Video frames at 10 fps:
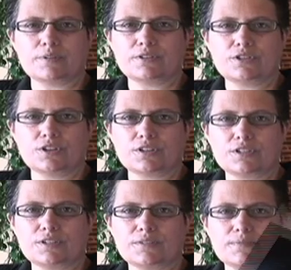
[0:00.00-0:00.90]
to the
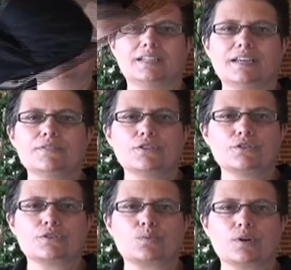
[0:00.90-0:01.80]
church. Even though
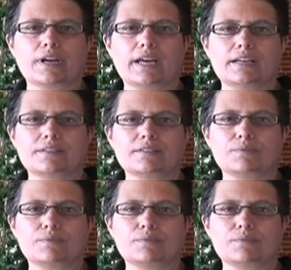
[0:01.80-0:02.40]
this work has